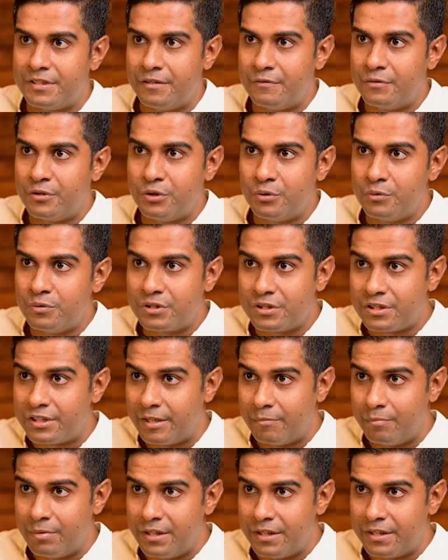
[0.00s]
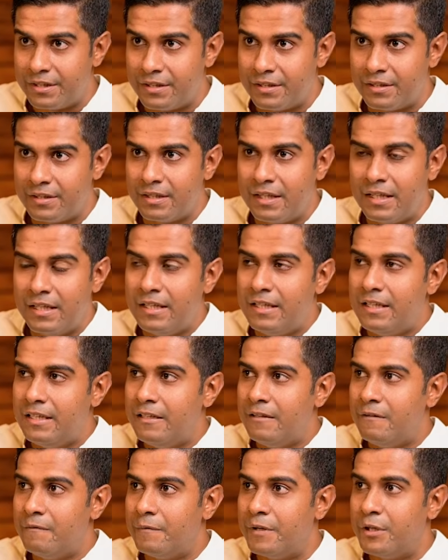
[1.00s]
gives you stability.
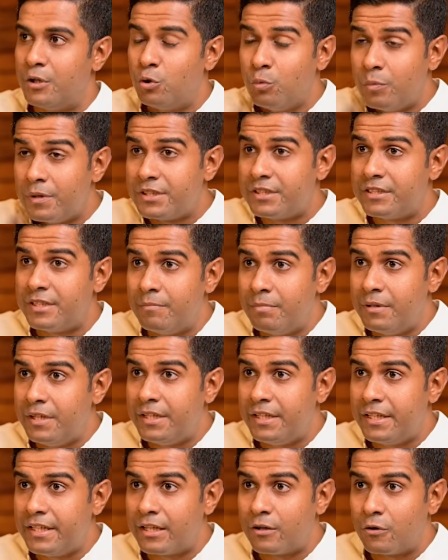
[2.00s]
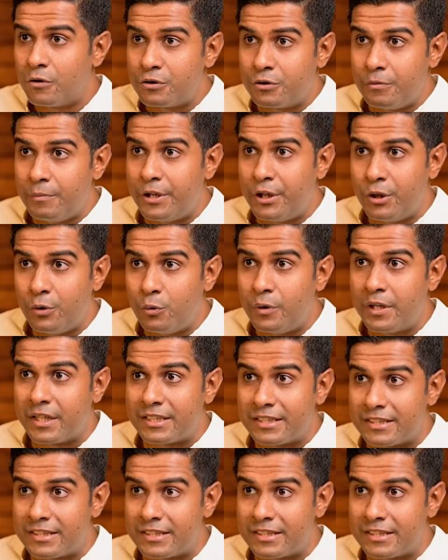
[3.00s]
When too much stability can also make you get